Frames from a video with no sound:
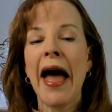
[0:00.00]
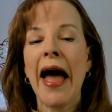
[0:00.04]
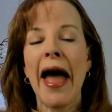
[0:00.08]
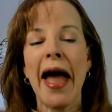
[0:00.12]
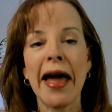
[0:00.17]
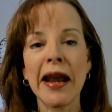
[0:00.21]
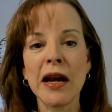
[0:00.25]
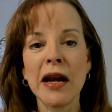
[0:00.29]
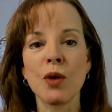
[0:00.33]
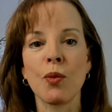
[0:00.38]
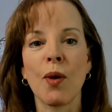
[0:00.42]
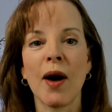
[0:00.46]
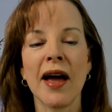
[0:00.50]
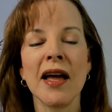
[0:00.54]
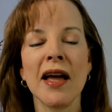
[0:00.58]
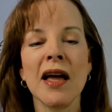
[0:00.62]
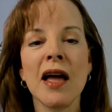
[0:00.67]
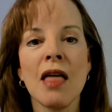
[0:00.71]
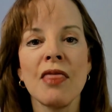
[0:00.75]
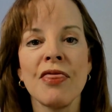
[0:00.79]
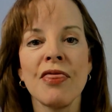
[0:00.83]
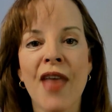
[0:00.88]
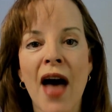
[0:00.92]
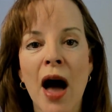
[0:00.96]
Anyway,
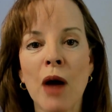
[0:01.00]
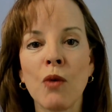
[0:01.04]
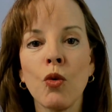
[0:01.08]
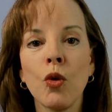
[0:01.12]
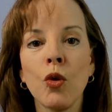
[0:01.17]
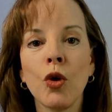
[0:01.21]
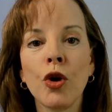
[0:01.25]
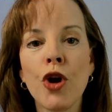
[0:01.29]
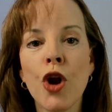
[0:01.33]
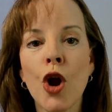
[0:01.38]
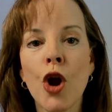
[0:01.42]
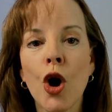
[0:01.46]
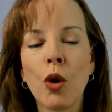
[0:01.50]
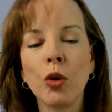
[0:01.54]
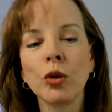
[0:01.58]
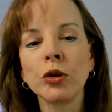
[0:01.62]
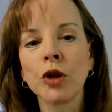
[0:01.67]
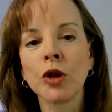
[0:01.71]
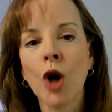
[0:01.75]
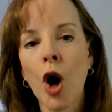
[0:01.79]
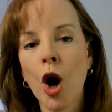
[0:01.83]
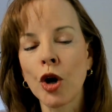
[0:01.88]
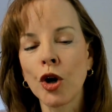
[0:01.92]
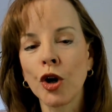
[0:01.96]
that will no
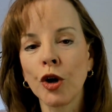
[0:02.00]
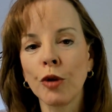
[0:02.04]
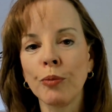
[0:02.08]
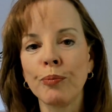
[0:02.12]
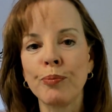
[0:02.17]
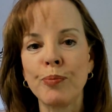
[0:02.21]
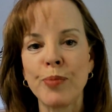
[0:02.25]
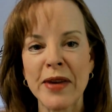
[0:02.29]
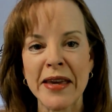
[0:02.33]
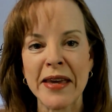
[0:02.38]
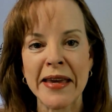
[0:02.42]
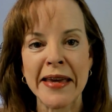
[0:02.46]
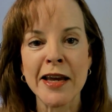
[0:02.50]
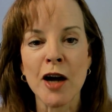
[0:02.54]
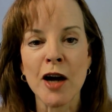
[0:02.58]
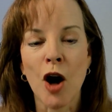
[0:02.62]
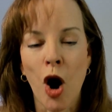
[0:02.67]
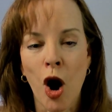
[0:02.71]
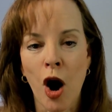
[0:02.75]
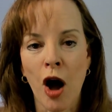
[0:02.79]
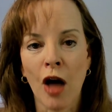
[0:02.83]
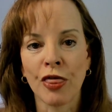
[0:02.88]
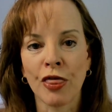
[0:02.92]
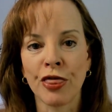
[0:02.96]
longer be
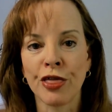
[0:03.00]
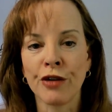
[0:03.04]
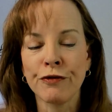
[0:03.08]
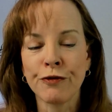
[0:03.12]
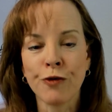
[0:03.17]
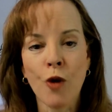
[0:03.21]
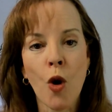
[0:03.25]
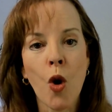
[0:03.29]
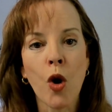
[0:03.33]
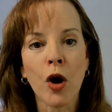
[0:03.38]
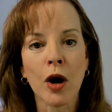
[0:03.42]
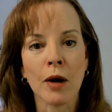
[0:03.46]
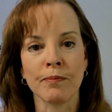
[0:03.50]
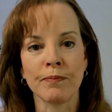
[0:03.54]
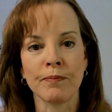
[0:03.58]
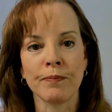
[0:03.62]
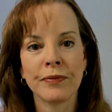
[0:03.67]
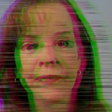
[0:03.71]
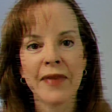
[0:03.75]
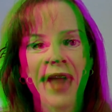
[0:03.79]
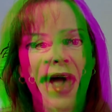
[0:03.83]
on the form.